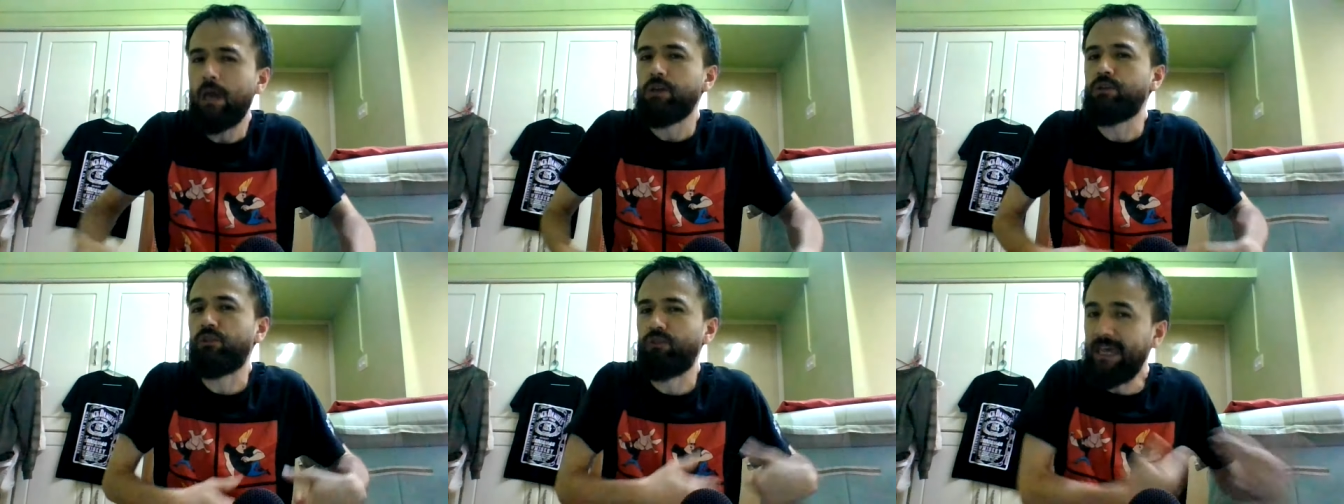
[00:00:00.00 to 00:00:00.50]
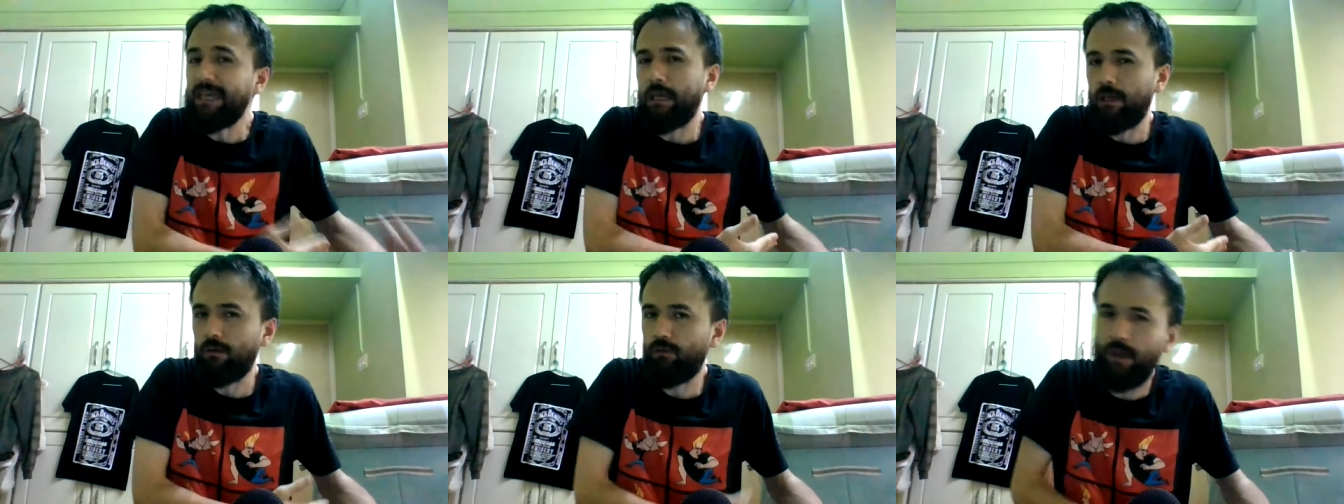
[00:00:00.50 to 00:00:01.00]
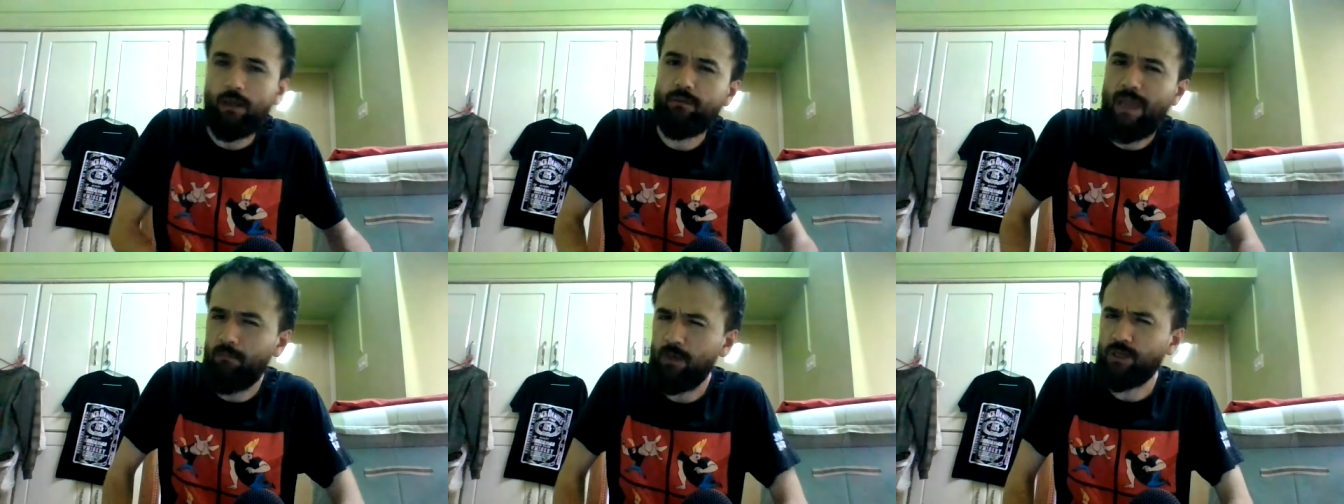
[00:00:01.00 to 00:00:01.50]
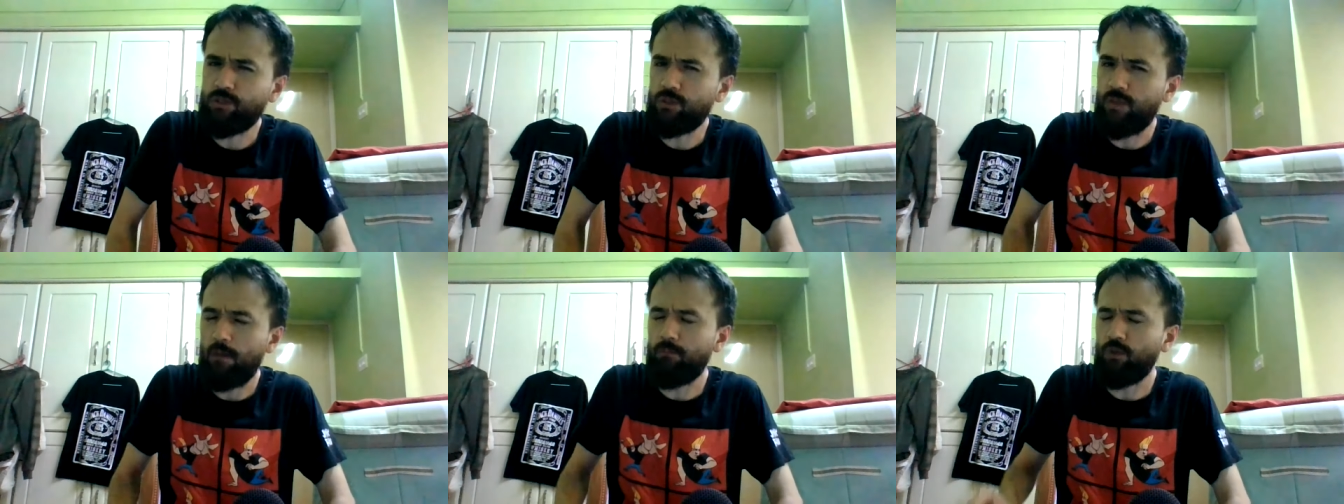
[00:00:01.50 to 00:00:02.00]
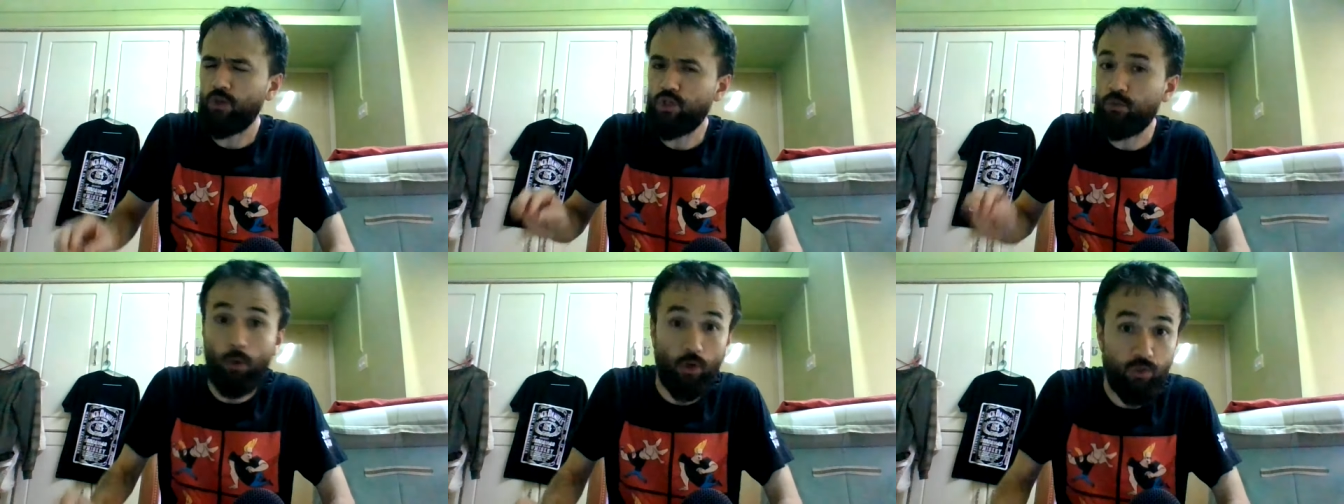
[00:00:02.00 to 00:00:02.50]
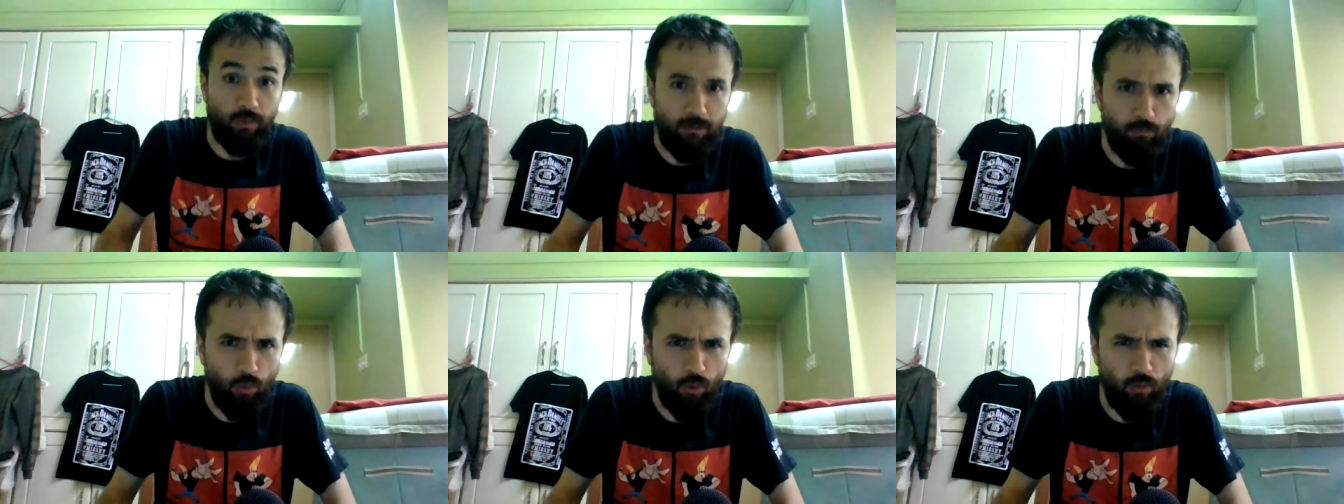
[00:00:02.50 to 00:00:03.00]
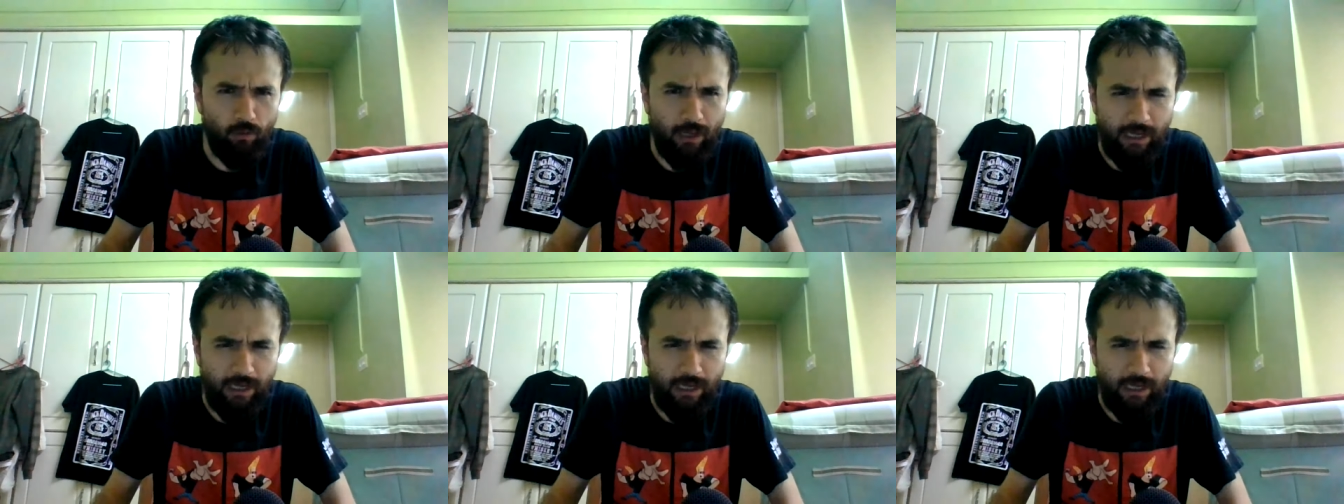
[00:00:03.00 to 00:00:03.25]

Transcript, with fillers: thinking that that makes them the smartest people.